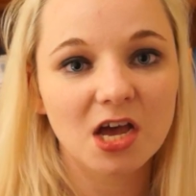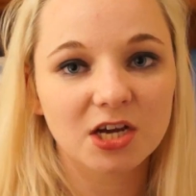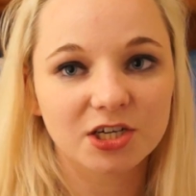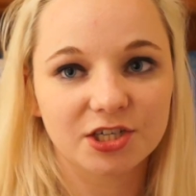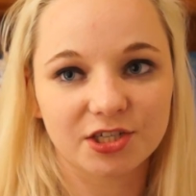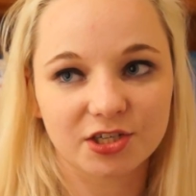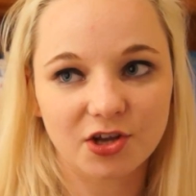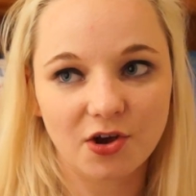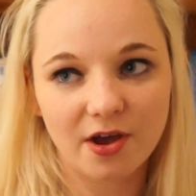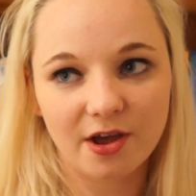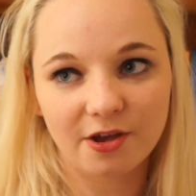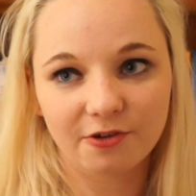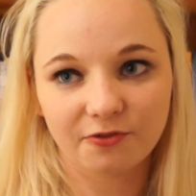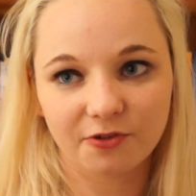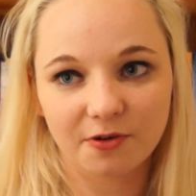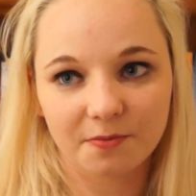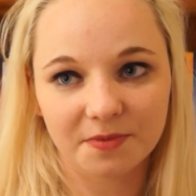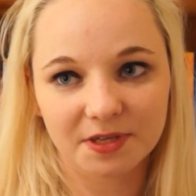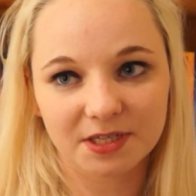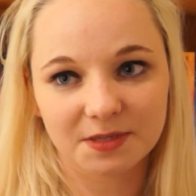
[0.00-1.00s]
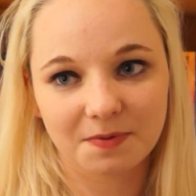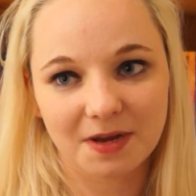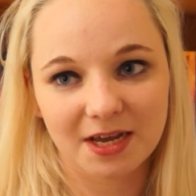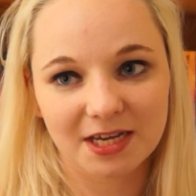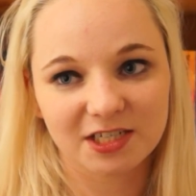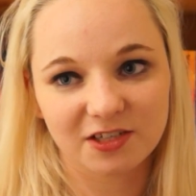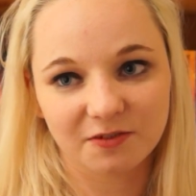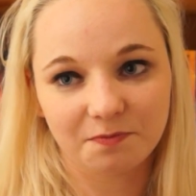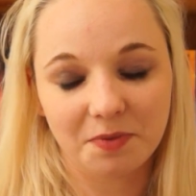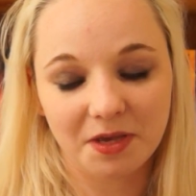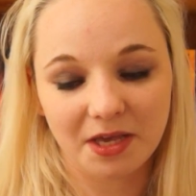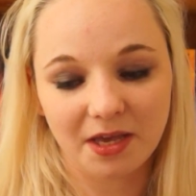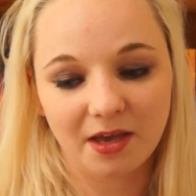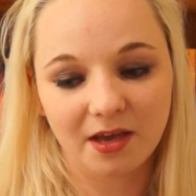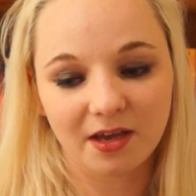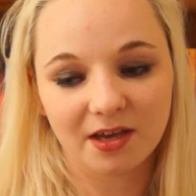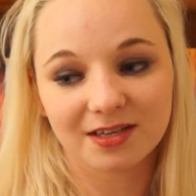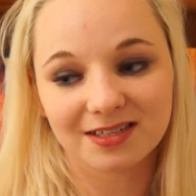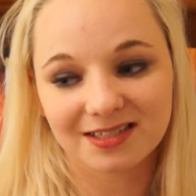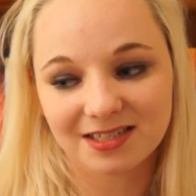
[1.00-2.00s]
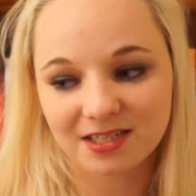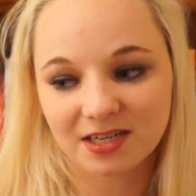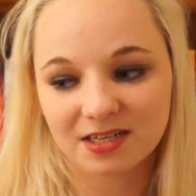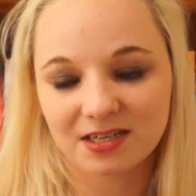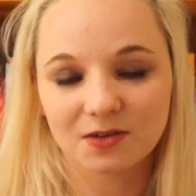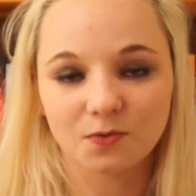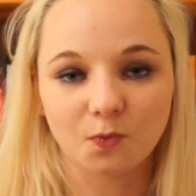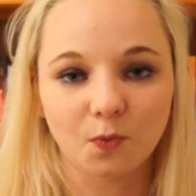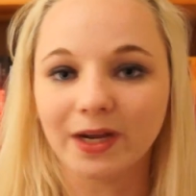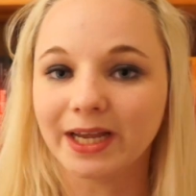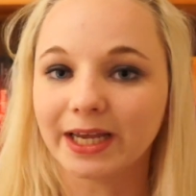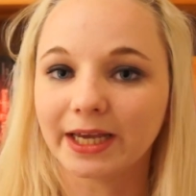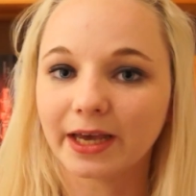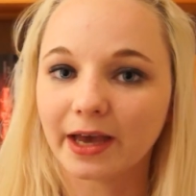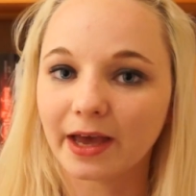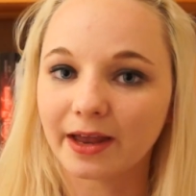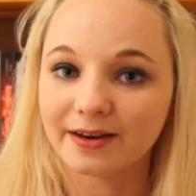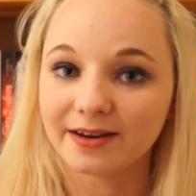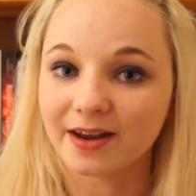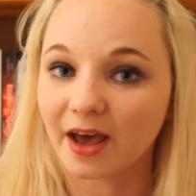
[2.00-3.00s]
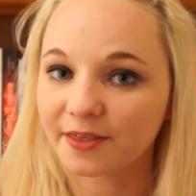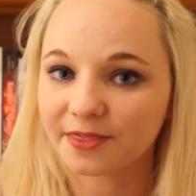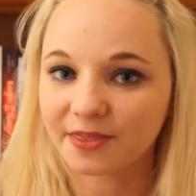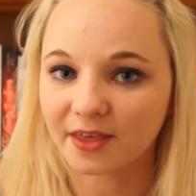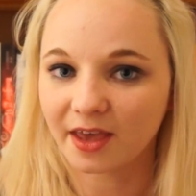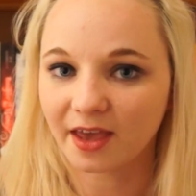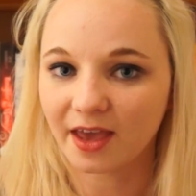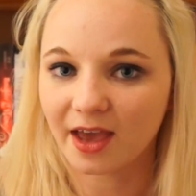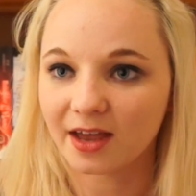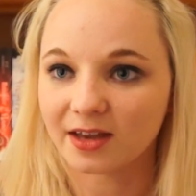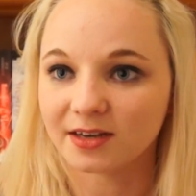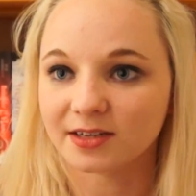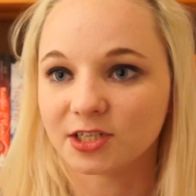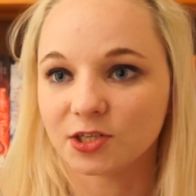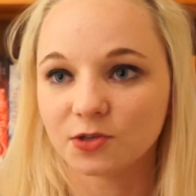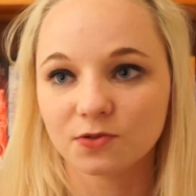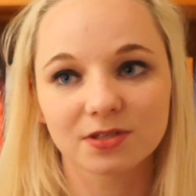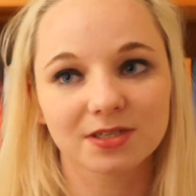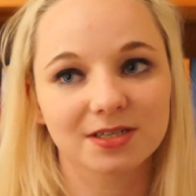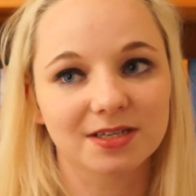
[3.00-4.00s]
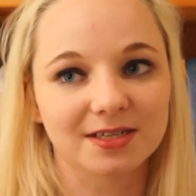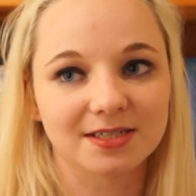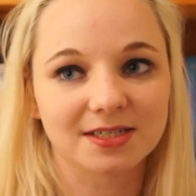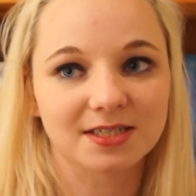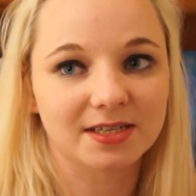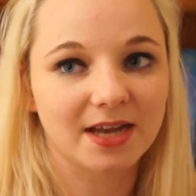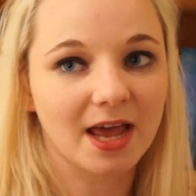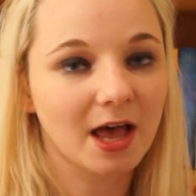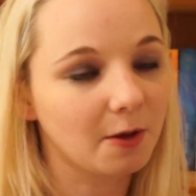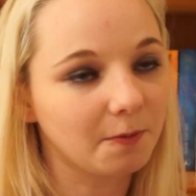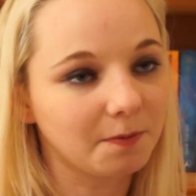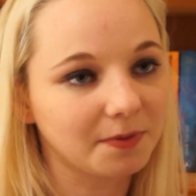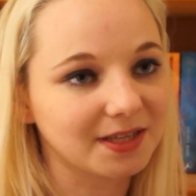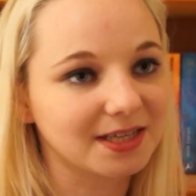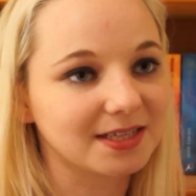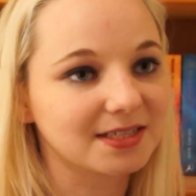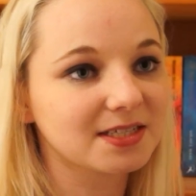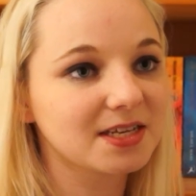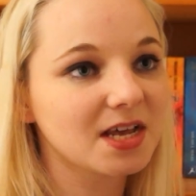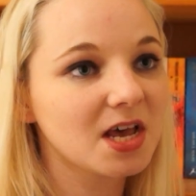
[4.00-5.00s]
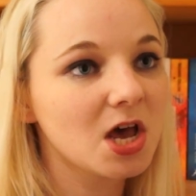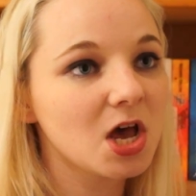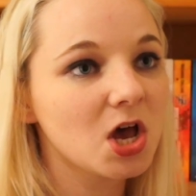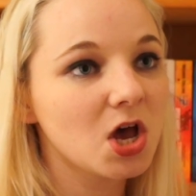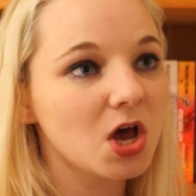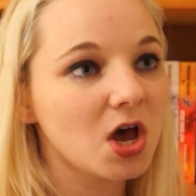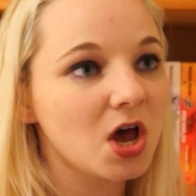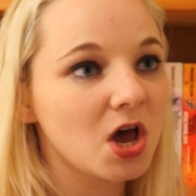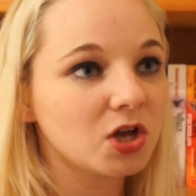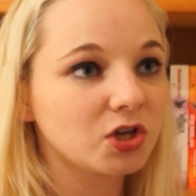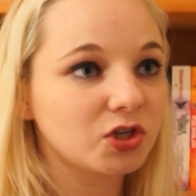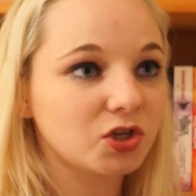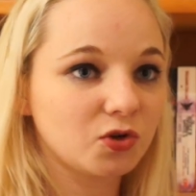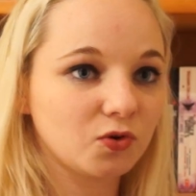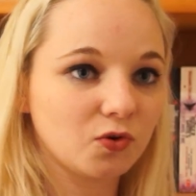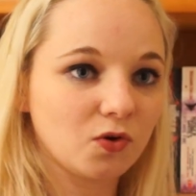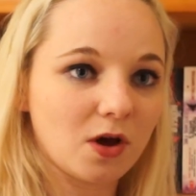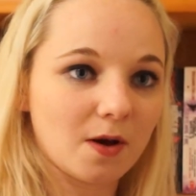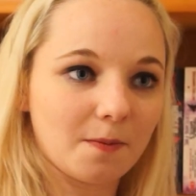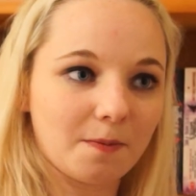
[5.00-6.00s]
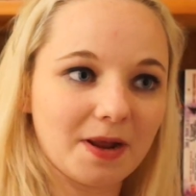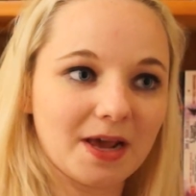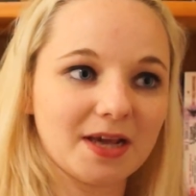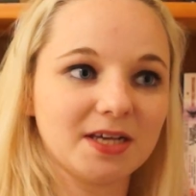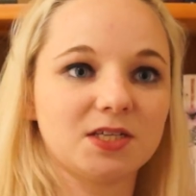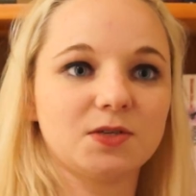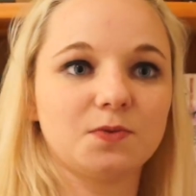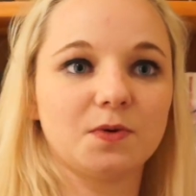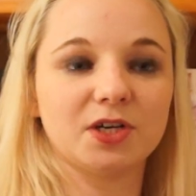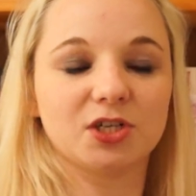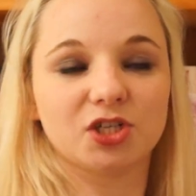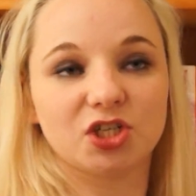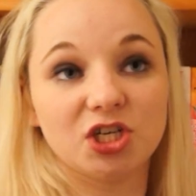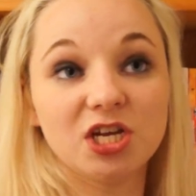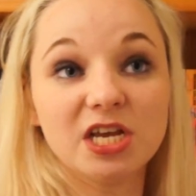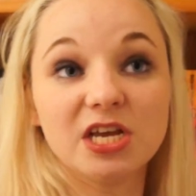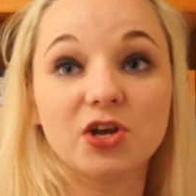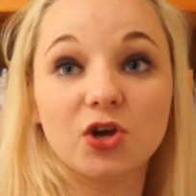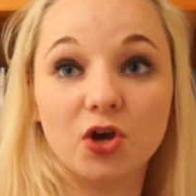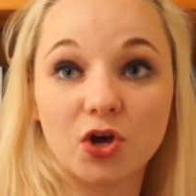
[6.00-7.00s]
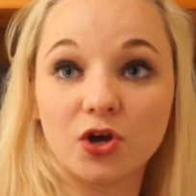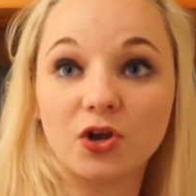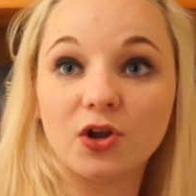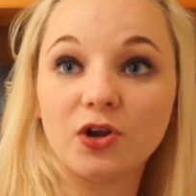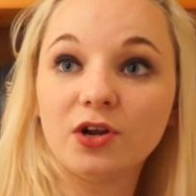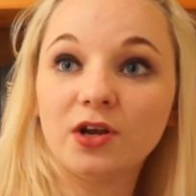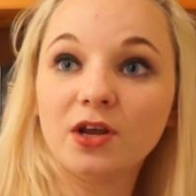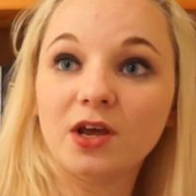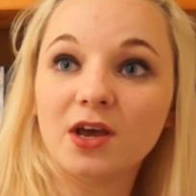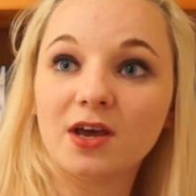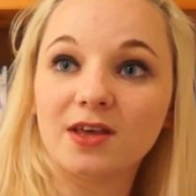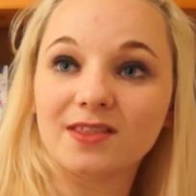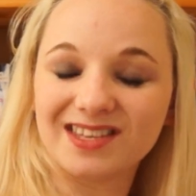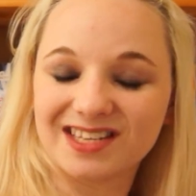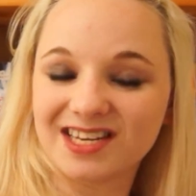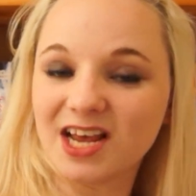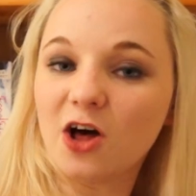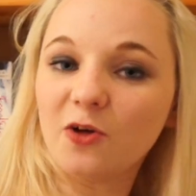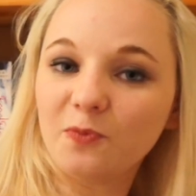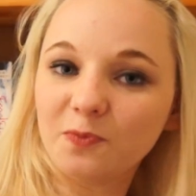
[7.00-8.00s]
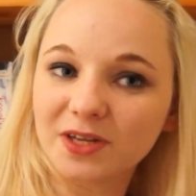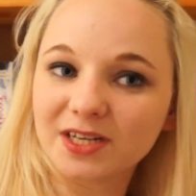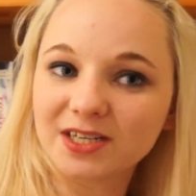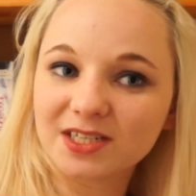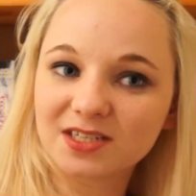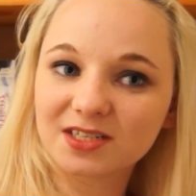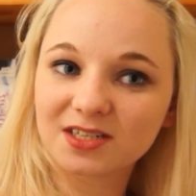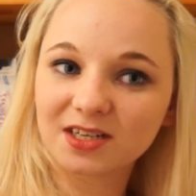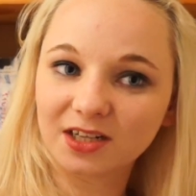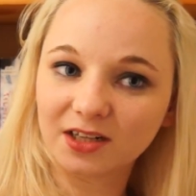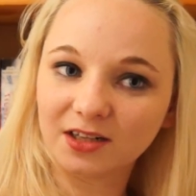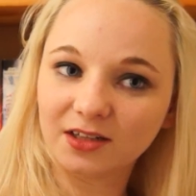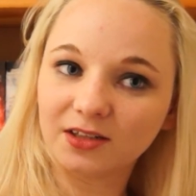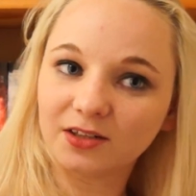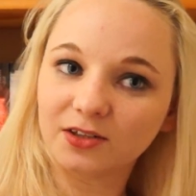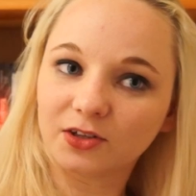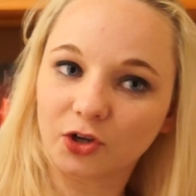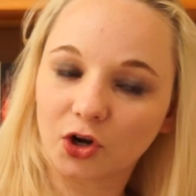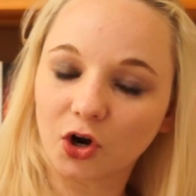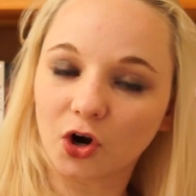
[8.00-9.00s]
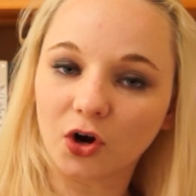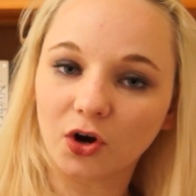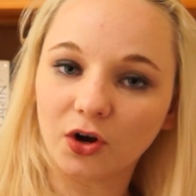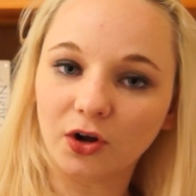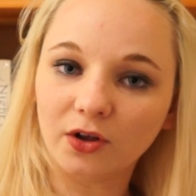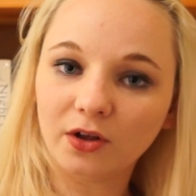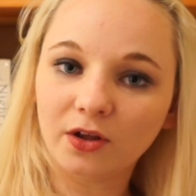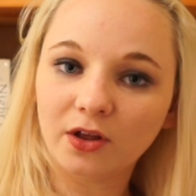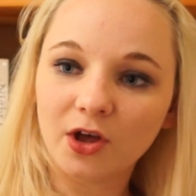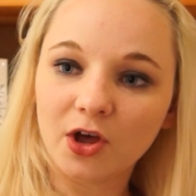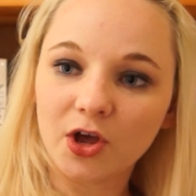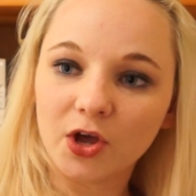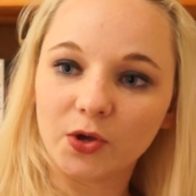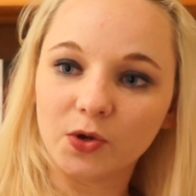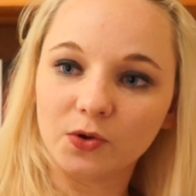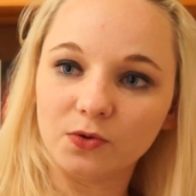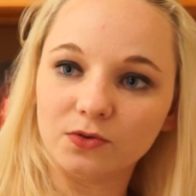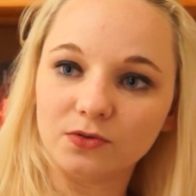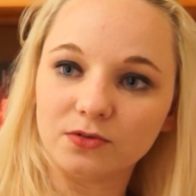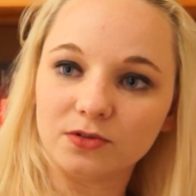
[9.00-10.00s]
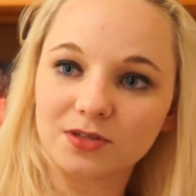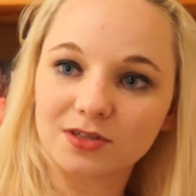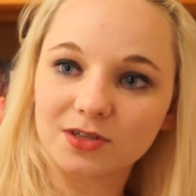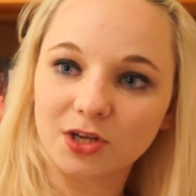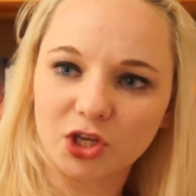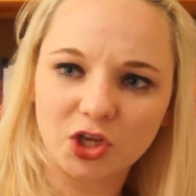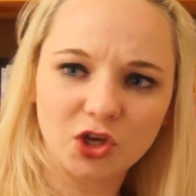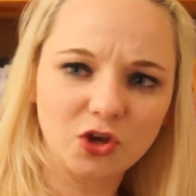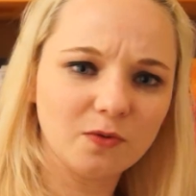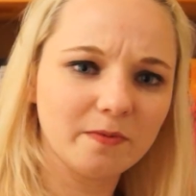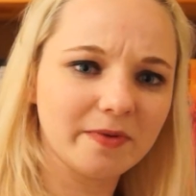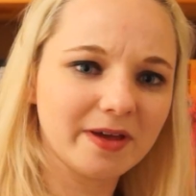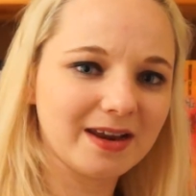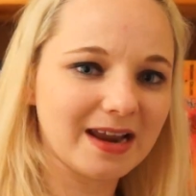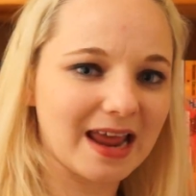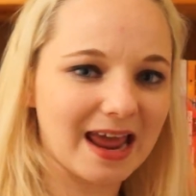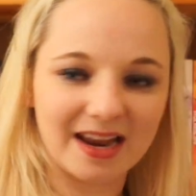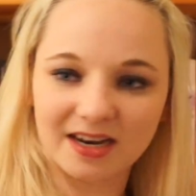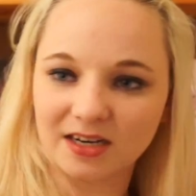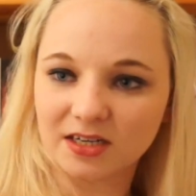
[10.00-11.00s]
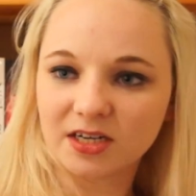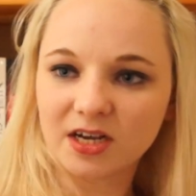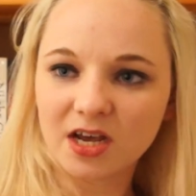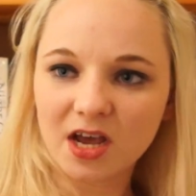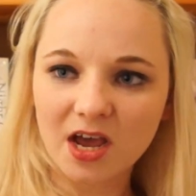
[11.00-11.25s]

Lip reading: She's going from this place of being considered weak and nothing and useless and helpless to a place where she could, this helpless little girl who's human and